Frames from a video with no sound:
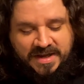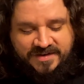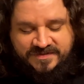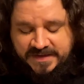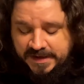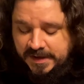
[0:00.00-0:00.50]

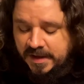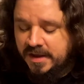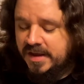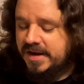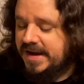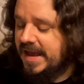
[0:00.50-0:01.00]
Lustig.
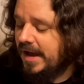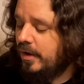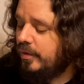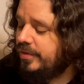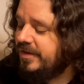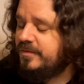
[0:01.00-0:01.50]

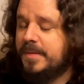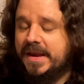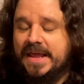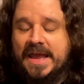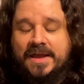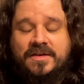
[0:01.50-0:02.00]
Now, this
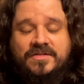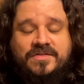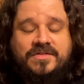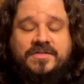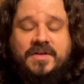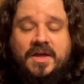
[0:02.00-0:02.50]
Maniac
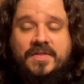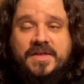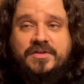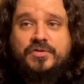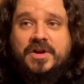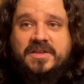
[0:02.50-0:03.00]
is,
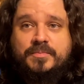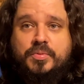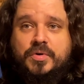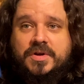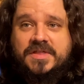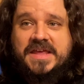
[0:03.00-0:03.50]
they
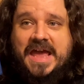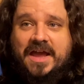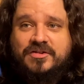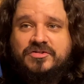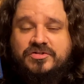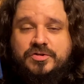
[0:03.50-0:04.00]
transport the
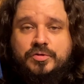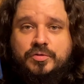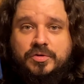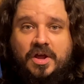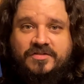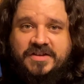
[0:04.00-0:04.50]
action to
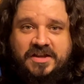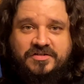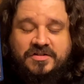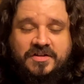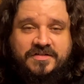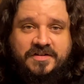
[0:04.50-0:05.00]
Los
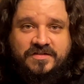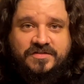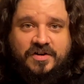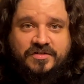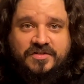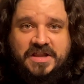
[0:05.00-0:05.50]
Angeles, and it
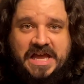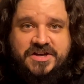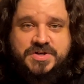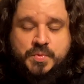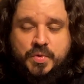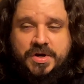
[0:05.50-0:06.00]
stars
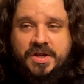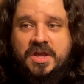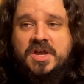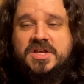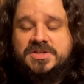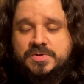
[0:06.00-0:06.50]
Elijah Wood.
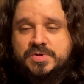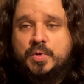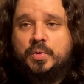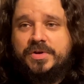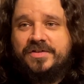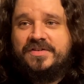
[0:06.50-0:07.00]
So it's
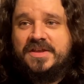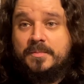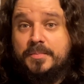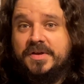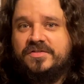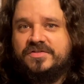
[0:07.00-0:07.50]
cool to see a
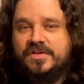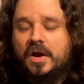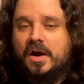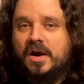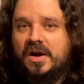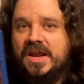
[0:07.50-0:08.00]
big
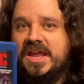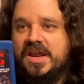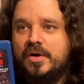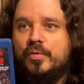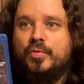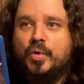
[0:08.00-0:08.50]
star
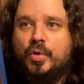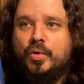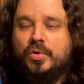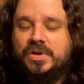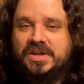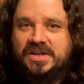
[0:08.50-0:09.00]
in a
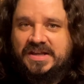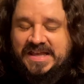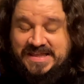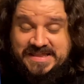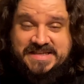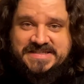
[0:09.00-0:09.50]
role
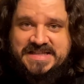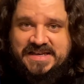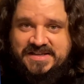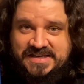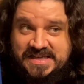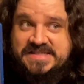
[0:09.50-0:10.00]
like this
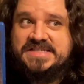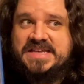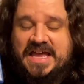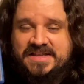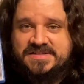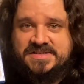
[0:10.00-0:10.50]
that gets
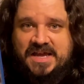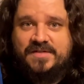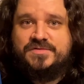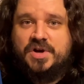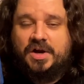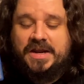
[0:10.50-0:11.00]
as kind
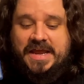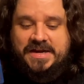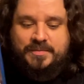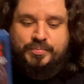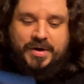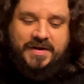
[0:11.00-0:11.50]
of dark and
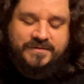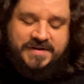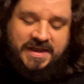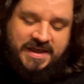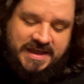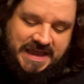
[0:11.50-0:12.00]
depraved
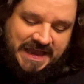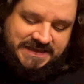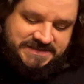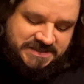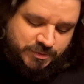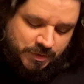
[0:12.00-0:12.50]

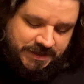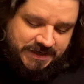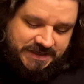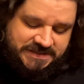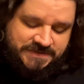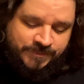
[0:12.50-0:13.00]
as this one
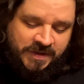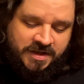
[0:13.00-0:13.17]
does.